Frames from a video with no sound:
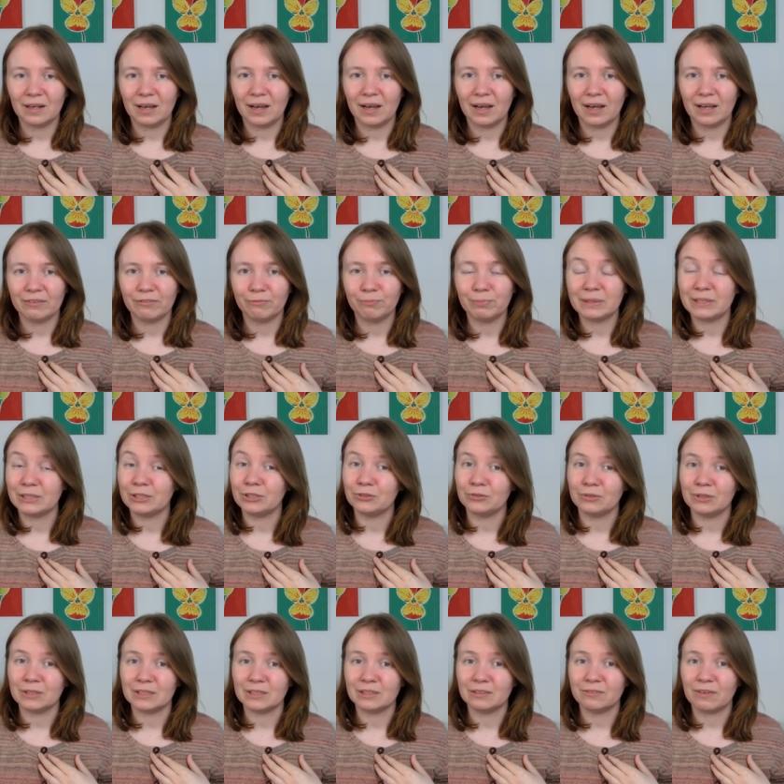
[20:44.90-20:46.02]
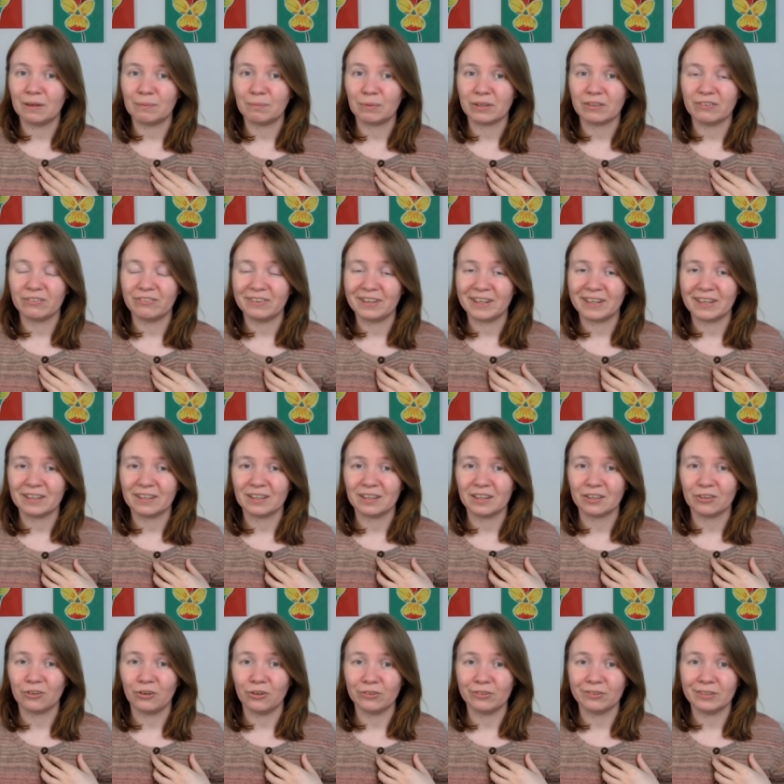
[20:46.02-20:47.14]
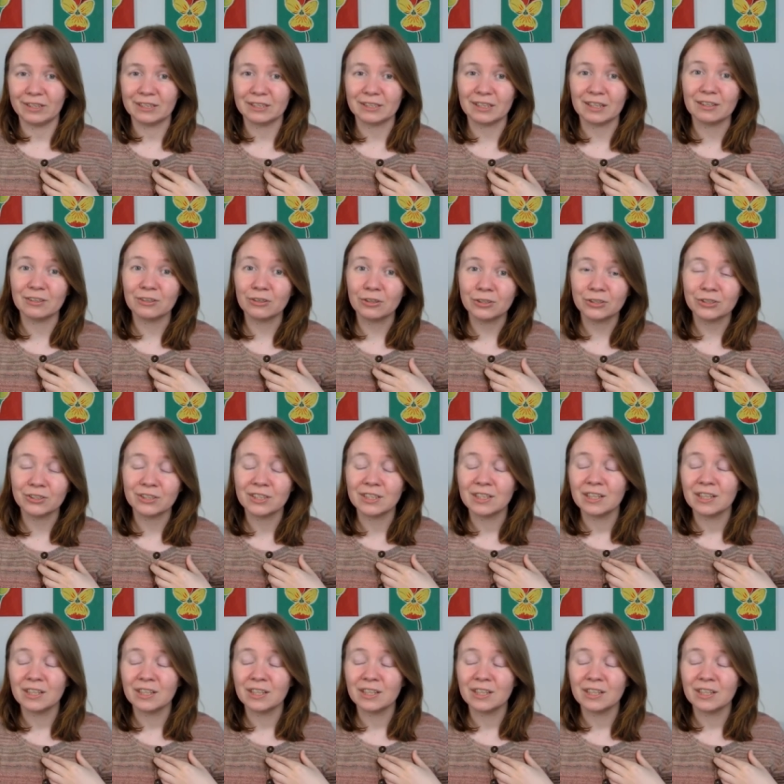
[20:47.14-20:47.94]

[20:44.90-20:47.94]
I've been to this fabric fair called Knit and Knot